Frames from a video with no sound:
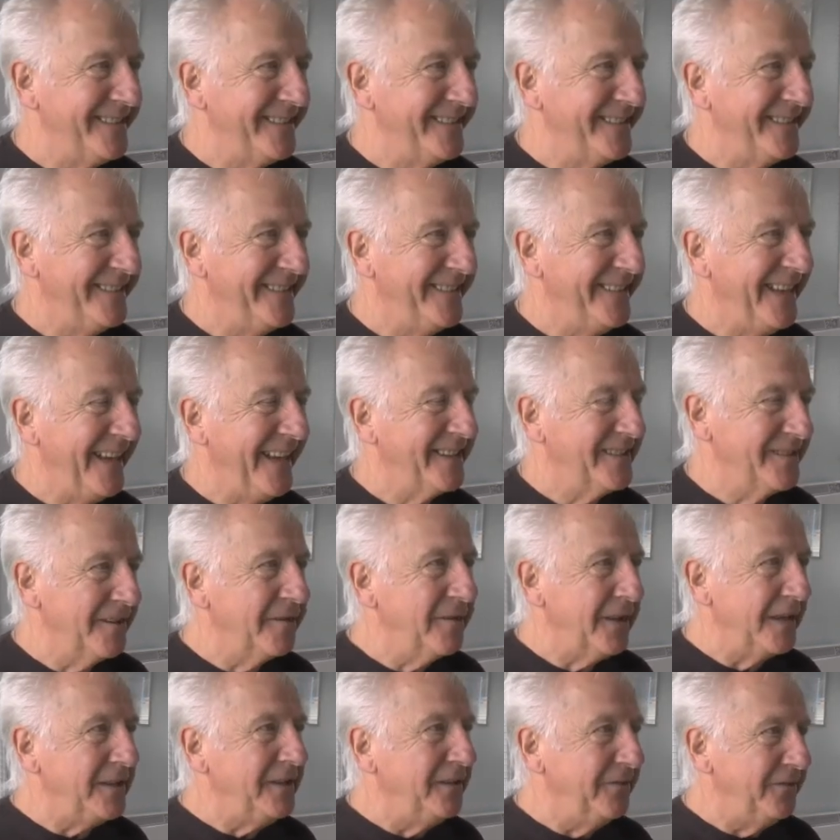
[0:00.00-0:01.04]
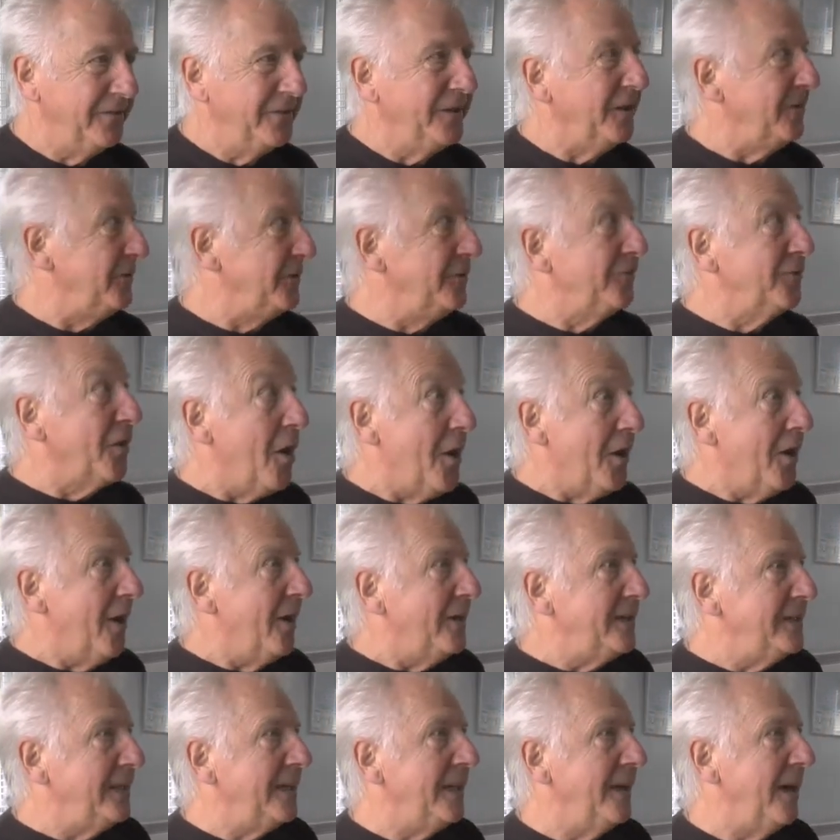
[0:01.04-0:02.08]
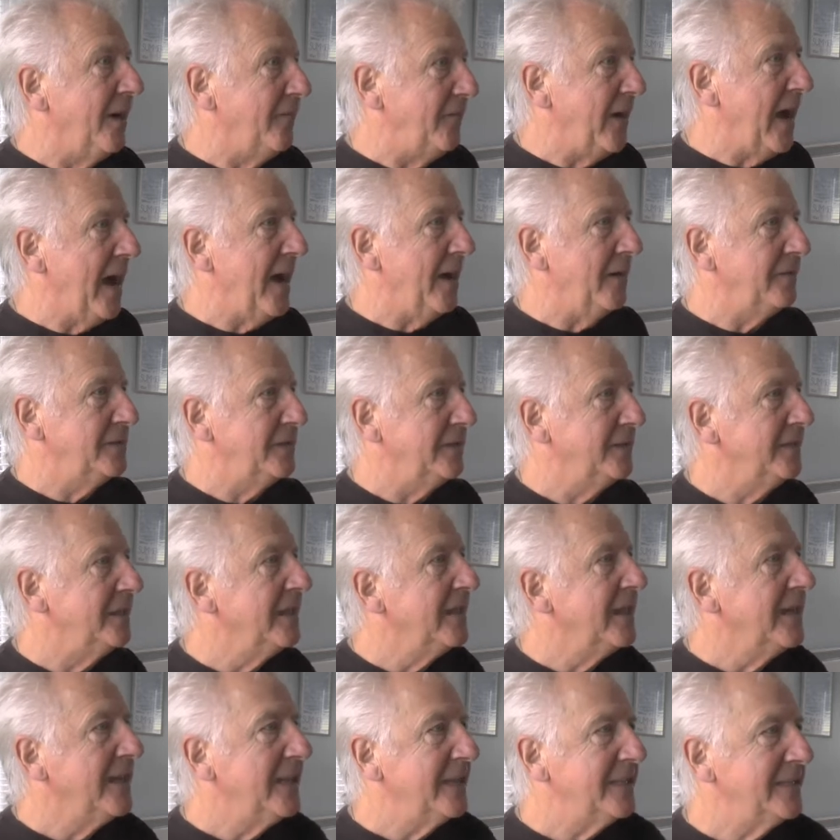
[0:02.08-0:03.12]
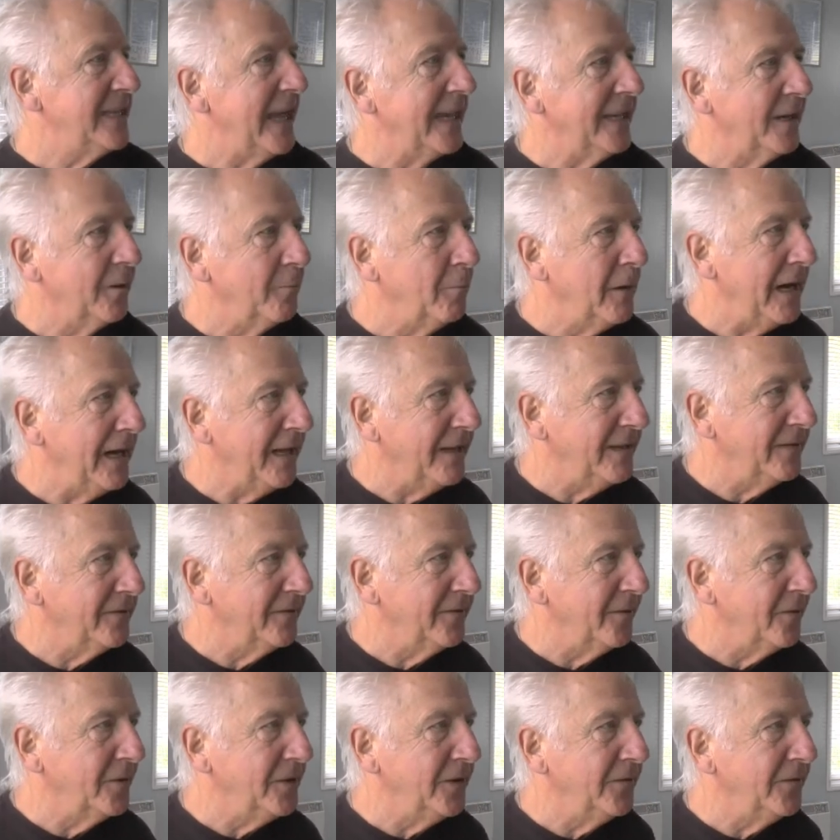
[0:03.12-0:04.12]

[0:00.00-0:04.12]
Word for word: Mm. Yeah. So that you've you know you've got an idea of how to take a wave, or mm.